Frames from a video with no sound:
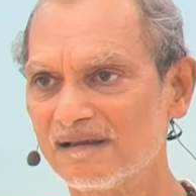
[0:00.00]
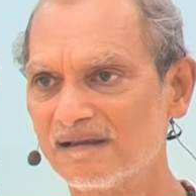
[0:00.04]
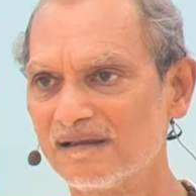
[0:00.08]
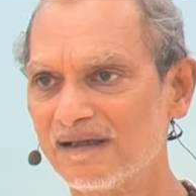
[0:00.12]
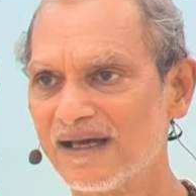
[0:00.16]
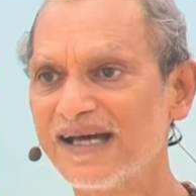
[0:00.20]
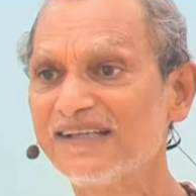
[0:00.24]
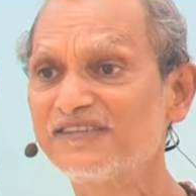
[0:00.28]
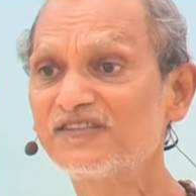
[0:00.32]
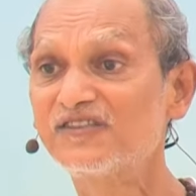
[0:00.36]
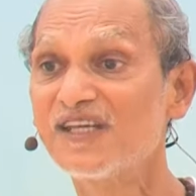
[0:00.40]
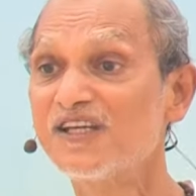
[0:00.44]

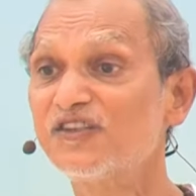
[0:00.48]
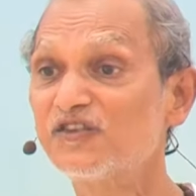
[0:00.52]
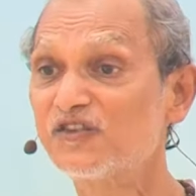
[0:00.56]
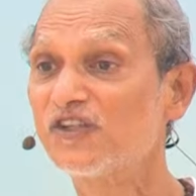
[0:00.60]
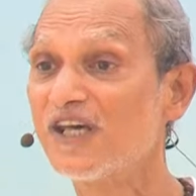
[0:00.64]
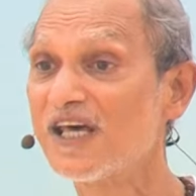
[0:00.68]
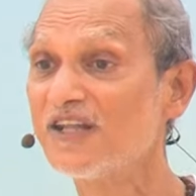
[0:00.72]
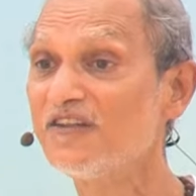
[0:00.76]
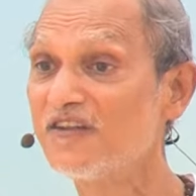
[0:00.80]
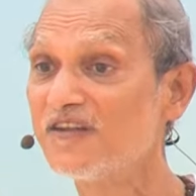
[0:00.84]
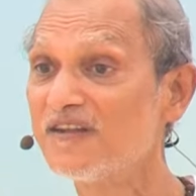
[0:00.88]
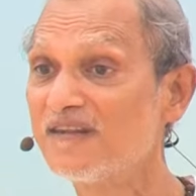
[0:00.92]
I stay
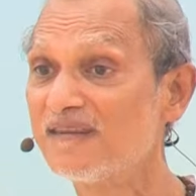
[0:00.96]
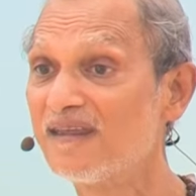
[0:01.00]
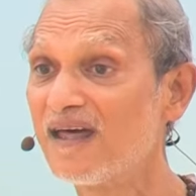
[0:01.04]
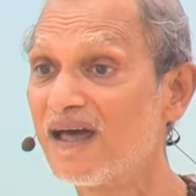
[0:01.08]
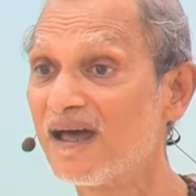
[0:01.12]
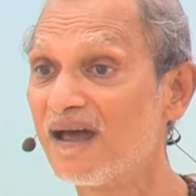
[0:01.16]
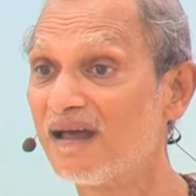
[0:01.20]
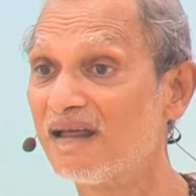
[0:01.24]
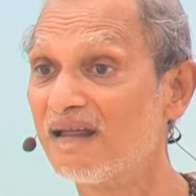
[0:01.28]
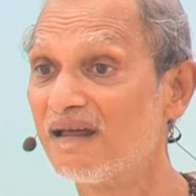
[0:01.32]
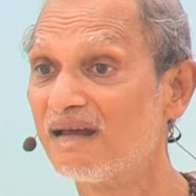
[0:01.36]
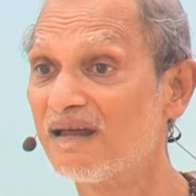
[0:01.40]
centered
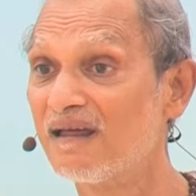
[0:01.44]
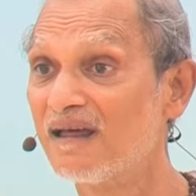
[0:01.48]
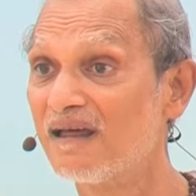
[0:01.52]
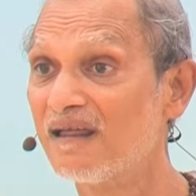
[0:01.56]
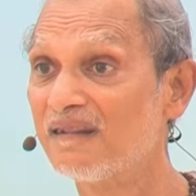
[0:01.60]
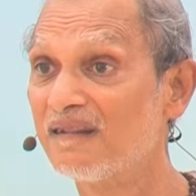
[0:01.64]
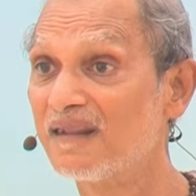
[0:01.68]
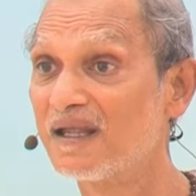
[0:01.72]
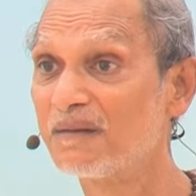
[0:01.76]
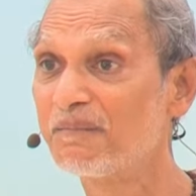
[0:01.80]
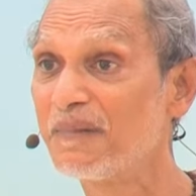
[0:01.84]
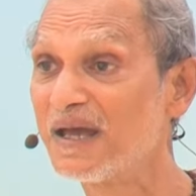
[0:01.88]
there,
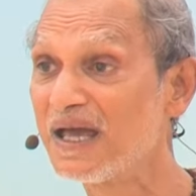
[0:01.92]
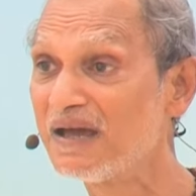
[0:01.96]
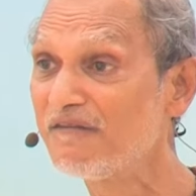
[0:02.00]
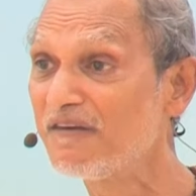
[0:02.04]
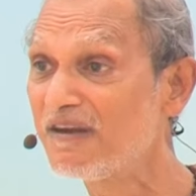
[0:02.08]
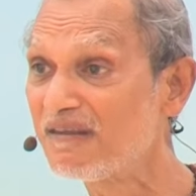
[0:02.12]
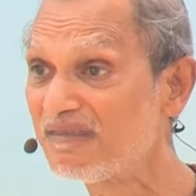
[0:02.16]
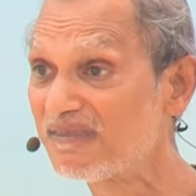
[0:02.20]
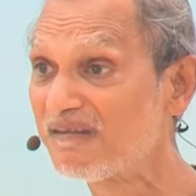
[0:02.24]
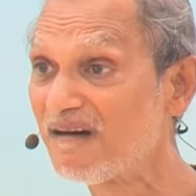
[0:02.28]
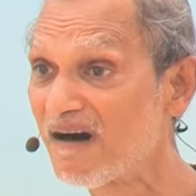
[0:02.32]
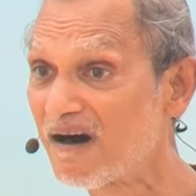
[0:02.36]
that my
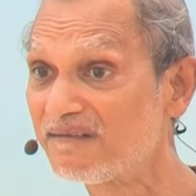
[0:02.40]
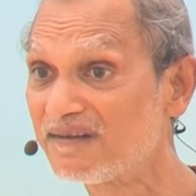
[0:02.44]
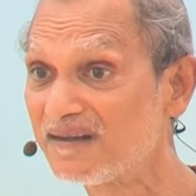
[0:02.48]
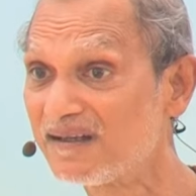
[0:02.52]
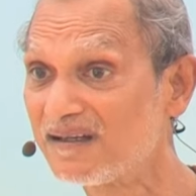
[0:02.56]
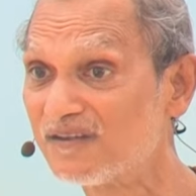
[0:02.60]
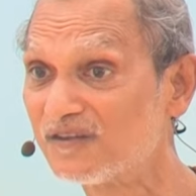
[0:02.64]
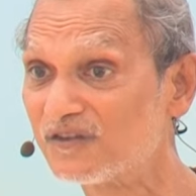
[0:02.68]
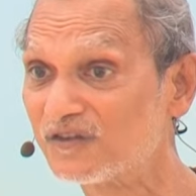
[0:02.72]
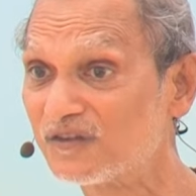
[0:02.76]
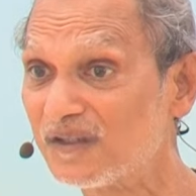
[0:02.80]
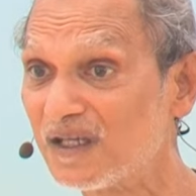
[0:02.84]
every thought in
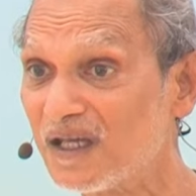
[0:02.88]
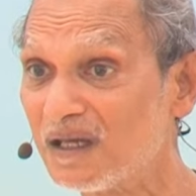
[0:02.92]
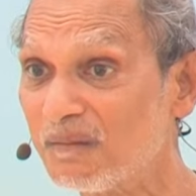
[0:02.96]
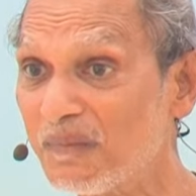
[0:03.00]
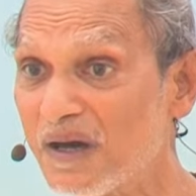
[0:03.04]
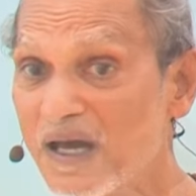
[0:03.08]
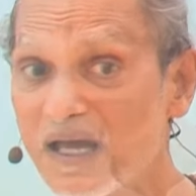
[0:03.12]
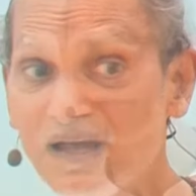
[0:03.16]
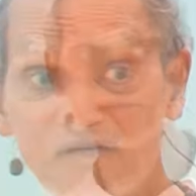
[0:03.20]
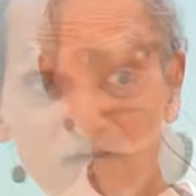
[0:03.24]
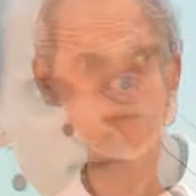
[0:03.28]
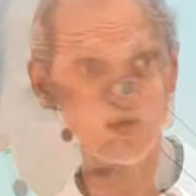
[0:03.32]
this day,
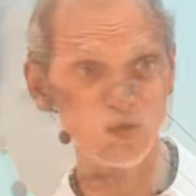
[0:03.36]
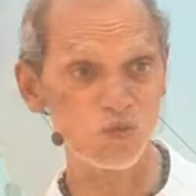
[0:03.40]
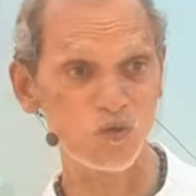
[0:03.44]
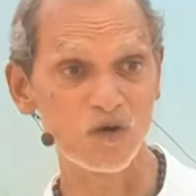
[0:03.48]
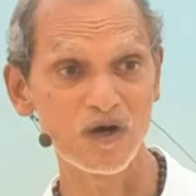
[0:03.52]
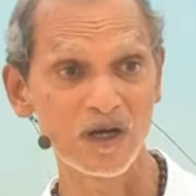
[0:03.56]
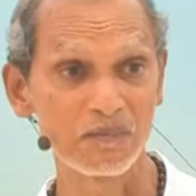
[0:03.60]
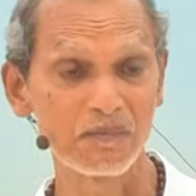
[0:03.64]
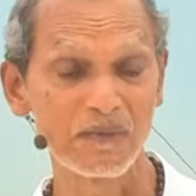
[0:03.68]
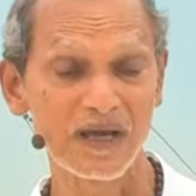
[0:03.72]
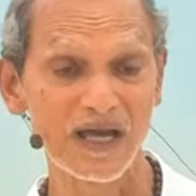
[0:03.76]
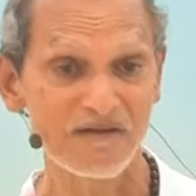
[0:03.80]
my every
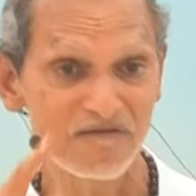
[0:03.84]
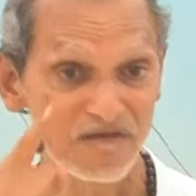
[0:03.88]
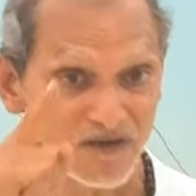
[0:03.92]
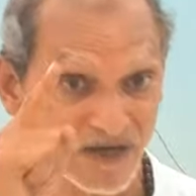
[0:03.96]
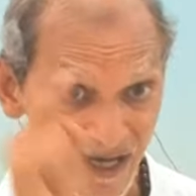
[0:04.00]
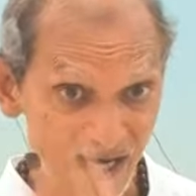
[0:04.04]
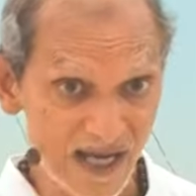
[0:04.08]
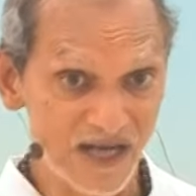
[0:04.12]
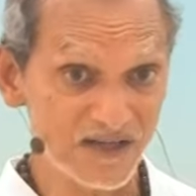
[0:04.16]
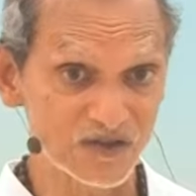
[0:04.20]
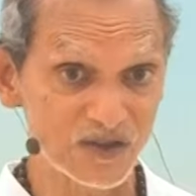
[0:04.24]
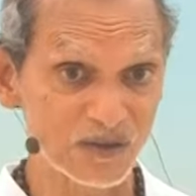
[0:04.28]
word, my every
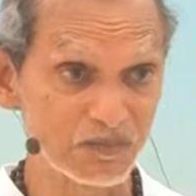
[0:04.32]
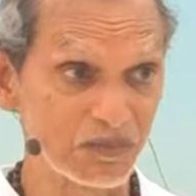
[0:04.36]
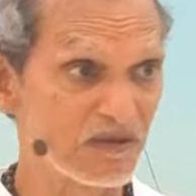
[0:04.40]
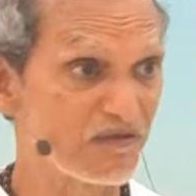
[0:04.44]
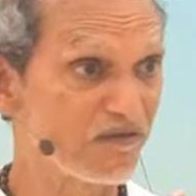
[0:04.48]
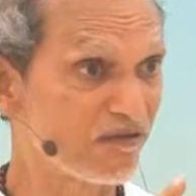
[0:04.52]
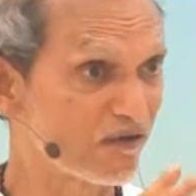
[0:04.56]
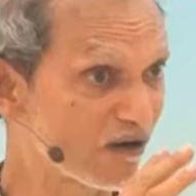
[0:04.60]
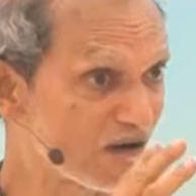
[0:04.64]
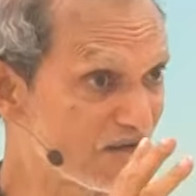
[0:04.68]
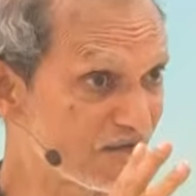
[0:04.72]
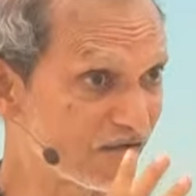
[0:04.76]
action be
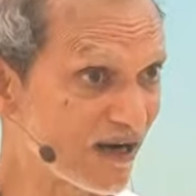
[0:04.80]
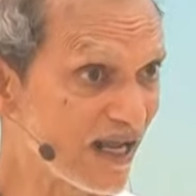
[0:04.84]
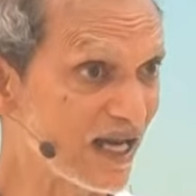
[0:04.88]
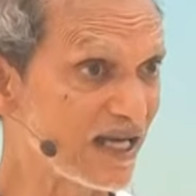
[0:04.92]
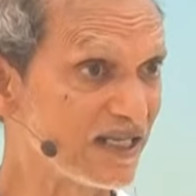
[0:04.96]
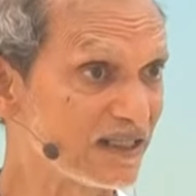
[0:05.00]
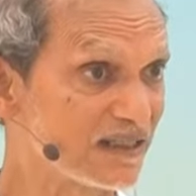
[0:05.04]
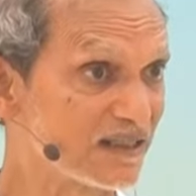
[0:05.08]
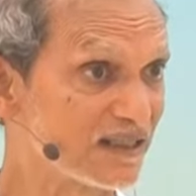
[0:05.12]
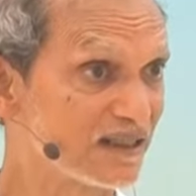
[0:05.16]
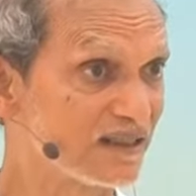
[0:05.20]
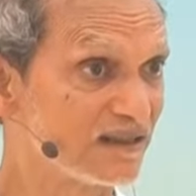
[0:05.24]
full of
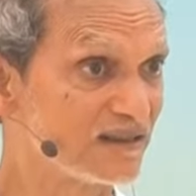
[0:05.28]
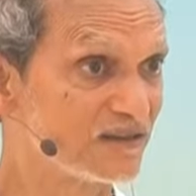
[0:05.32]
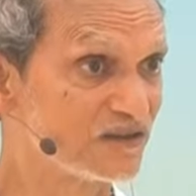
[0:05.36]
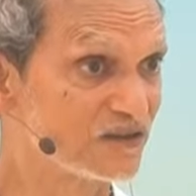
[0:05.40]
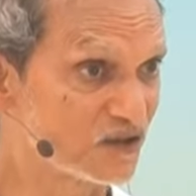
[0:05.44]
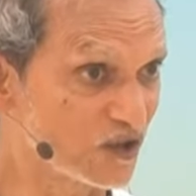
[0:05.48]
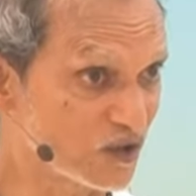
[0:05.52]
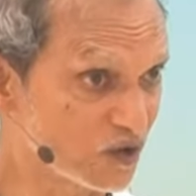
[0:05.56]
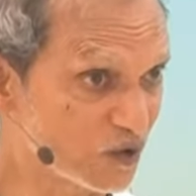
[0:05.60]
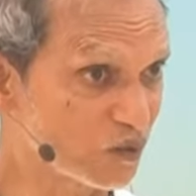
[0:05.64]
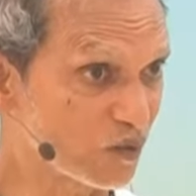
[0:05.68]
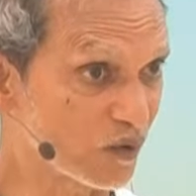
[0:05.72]
light,
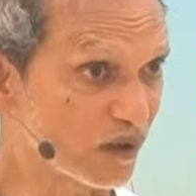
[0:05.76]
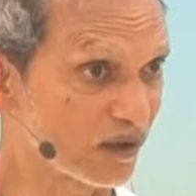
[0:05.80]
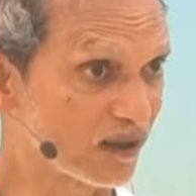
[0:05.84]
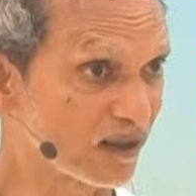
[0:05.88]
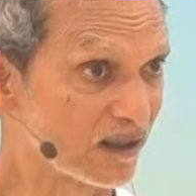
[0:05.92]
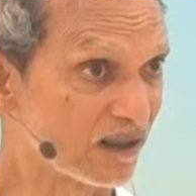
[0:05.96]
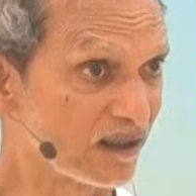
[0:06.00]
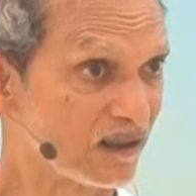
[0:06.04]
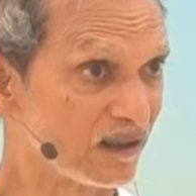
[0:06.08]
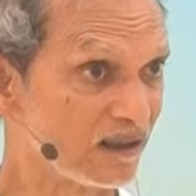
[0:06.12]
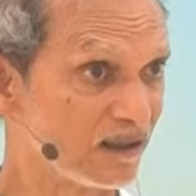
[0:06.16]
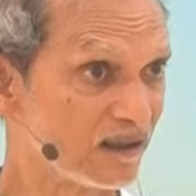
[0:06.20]
sattva,
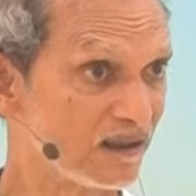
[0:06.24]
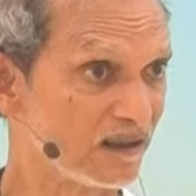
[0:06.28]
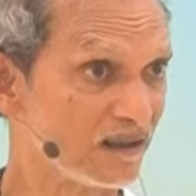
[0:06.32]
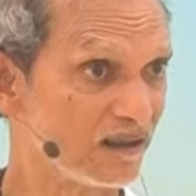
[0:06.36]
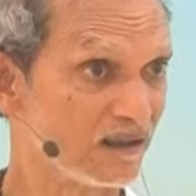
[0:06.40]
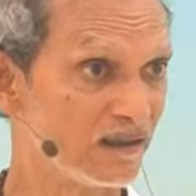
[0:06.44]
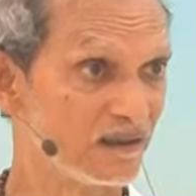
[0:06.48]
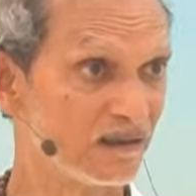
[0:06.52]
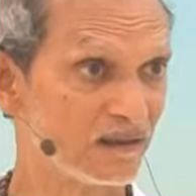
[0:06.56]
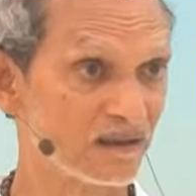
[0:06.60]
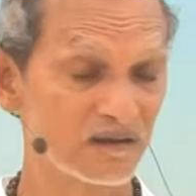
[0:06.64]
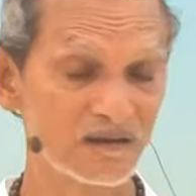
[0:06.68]

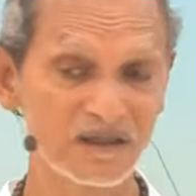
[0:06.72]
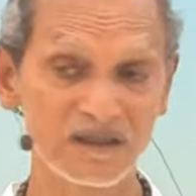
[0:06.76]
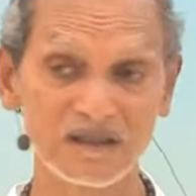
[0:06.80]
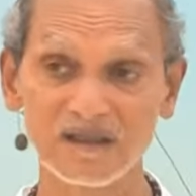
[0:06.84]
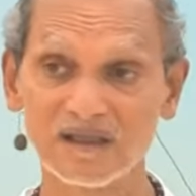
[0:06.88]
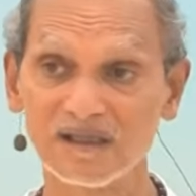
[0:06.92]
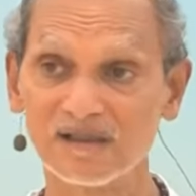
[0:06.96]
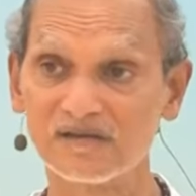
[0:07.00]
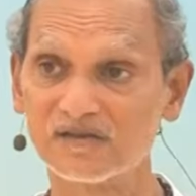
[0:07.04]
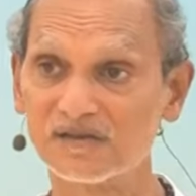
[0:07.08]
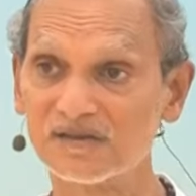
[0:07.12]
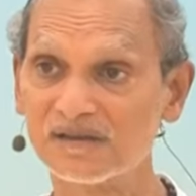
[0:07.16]

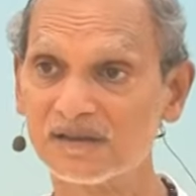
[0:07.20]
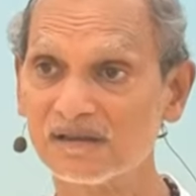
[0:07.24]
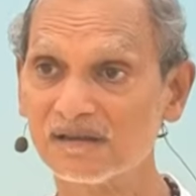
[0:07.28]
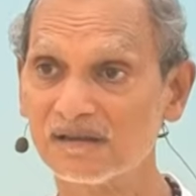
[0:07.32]
goodness,